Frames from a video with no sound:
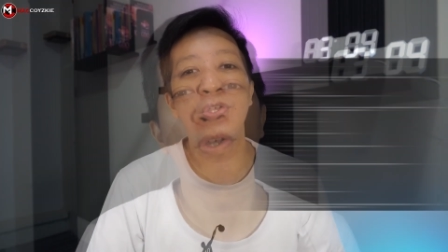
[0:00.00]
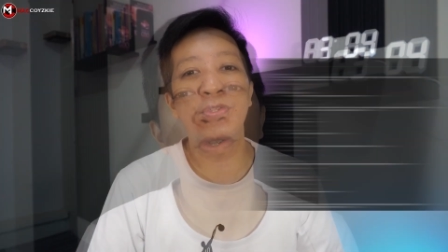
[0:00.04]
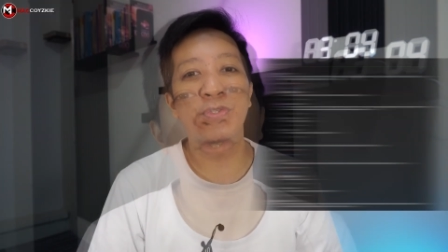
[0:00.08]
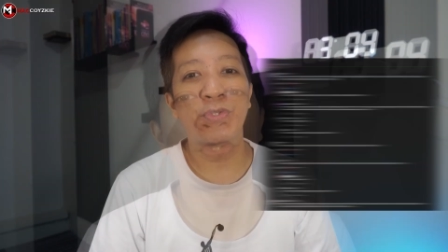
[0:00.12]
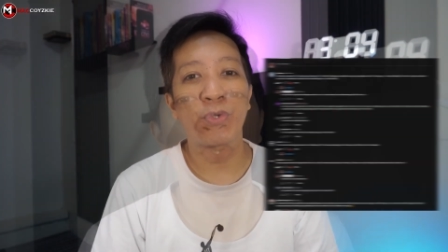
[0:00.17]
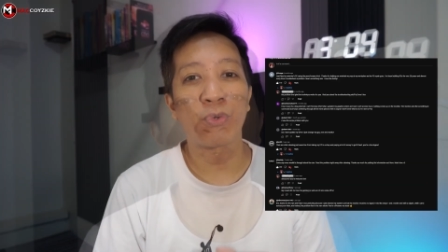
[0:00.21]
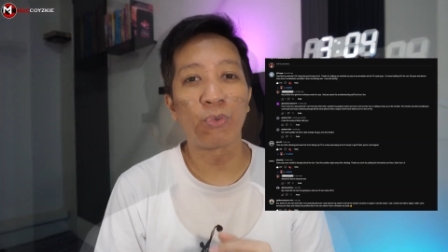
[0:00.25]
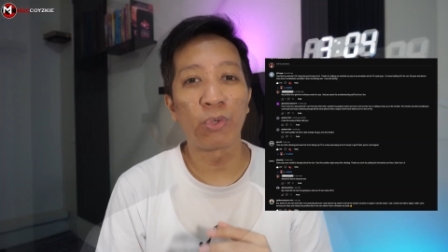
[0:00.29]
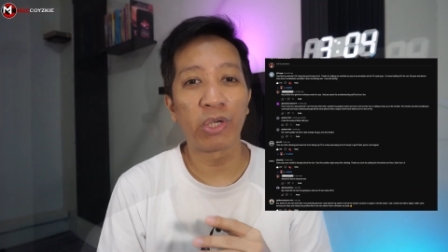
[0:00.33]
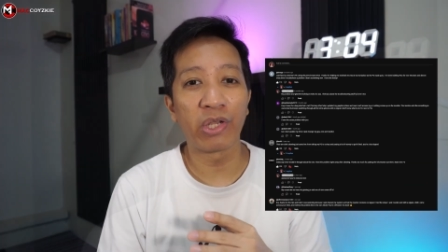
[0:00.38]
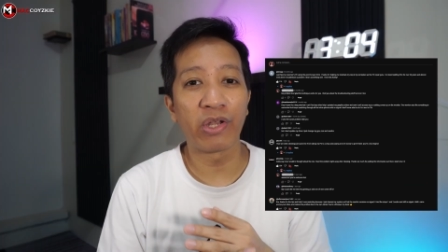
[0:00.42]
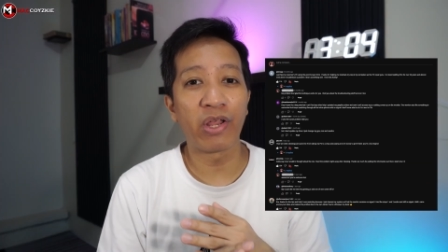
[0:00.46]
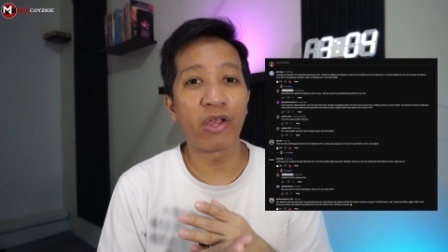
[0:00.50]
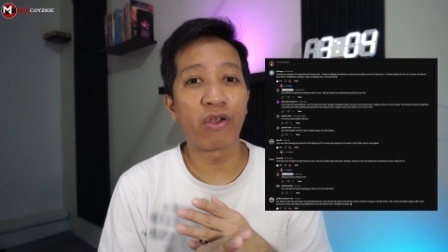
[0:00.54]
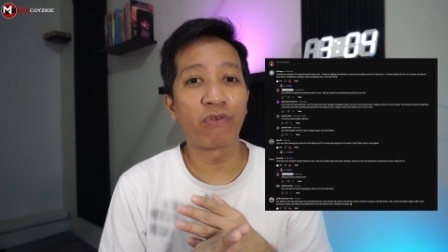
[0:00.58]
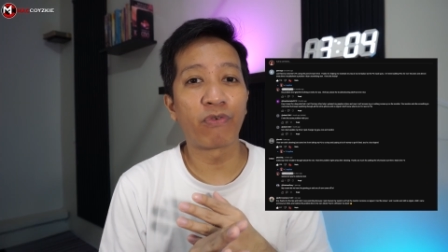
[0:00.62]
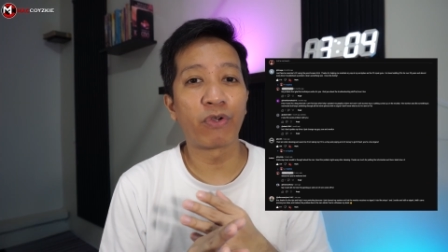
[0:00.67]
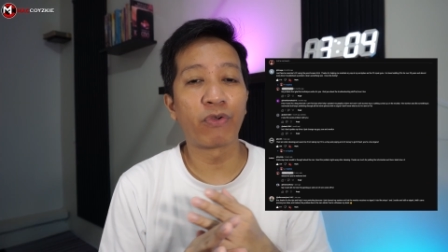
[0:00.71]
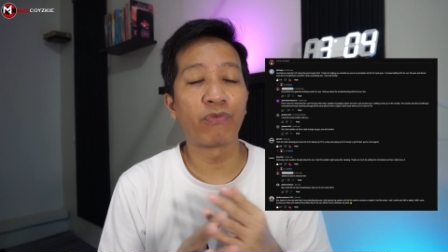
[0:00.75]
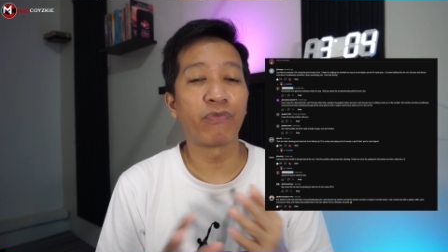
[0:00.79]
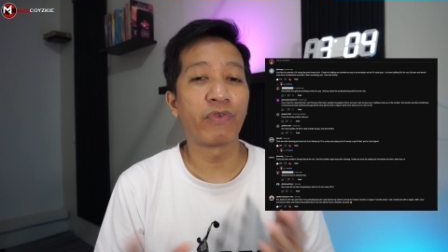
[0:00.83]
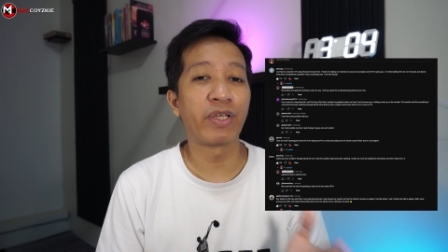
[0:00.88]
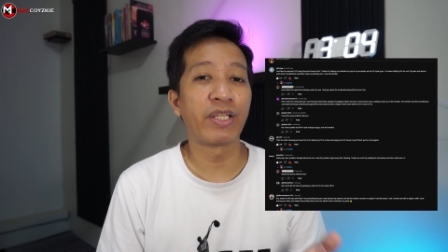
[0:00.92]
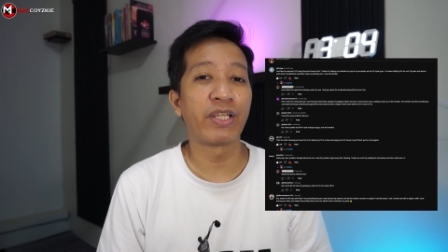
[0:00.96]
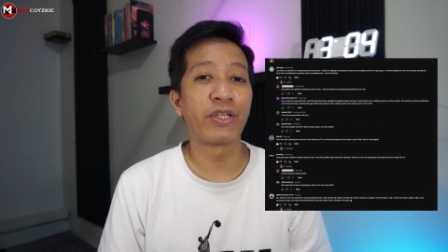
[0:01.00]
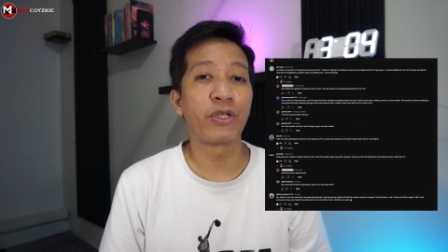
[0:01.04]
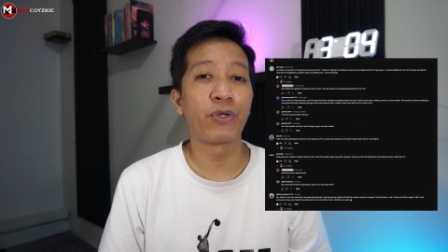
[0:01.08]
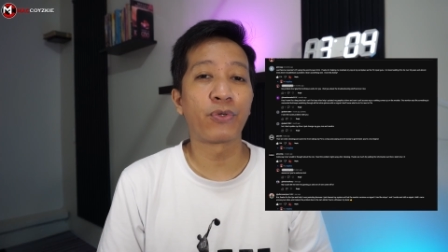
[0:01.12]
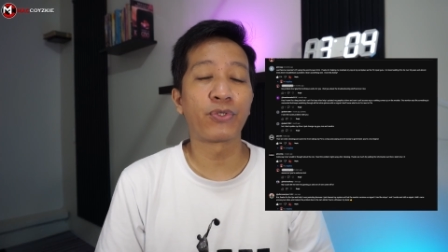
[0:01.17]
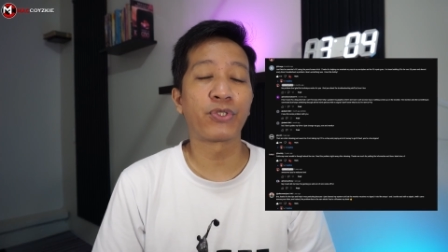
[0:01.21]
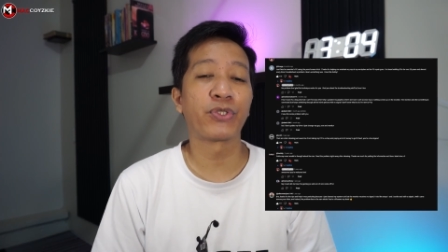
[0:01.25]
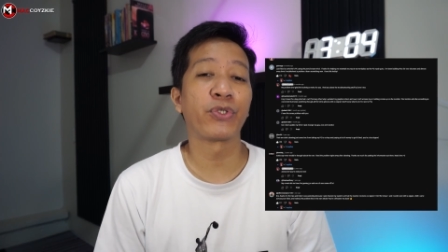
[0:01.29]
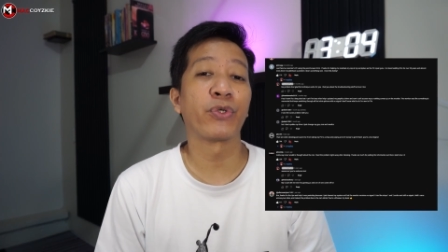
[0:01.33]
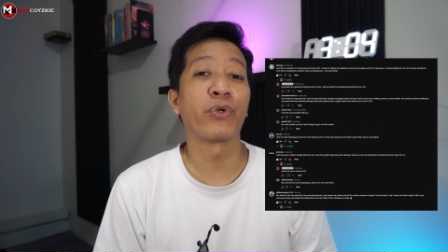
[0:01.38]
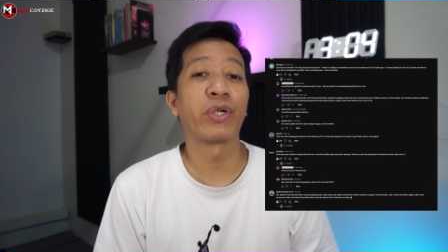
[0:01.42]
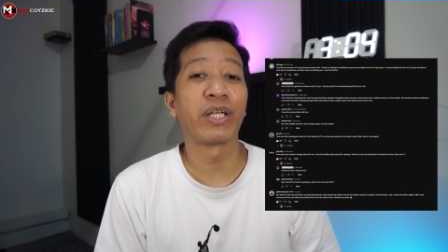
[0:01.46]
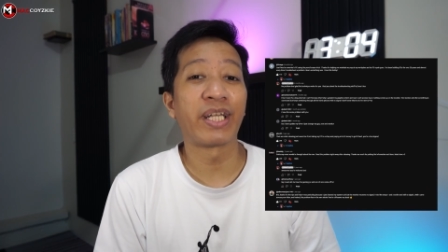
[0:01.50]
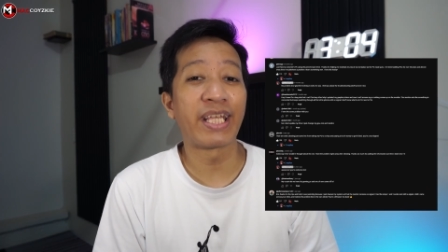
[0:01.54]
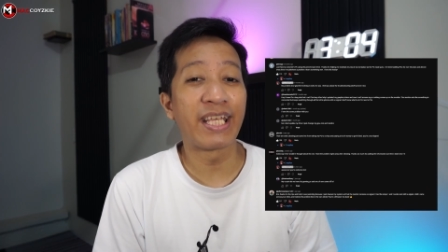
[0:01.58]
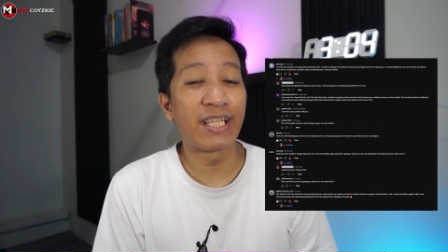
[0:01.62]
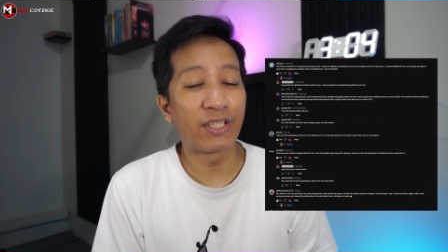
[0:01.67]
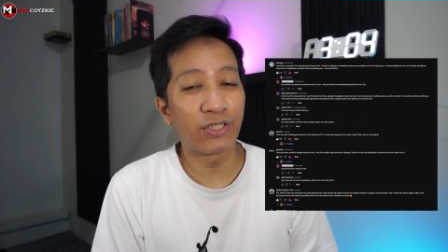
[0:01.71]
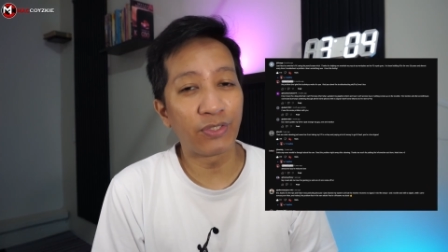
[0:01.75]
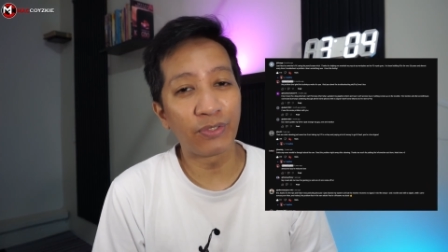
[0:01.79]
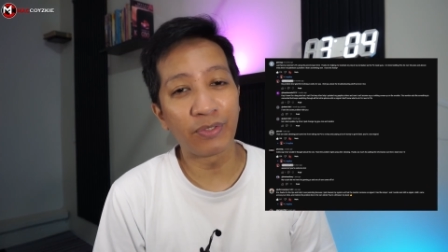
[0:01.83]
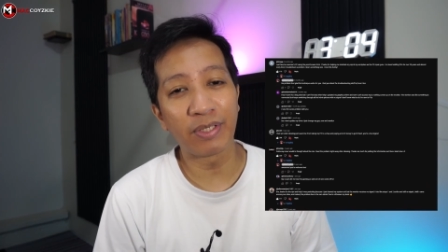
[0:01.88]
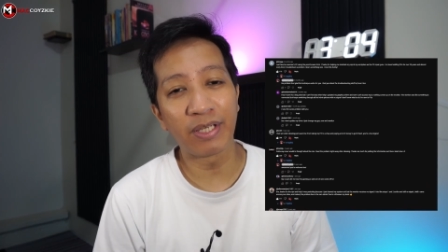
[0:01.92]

So whatever videos you are into,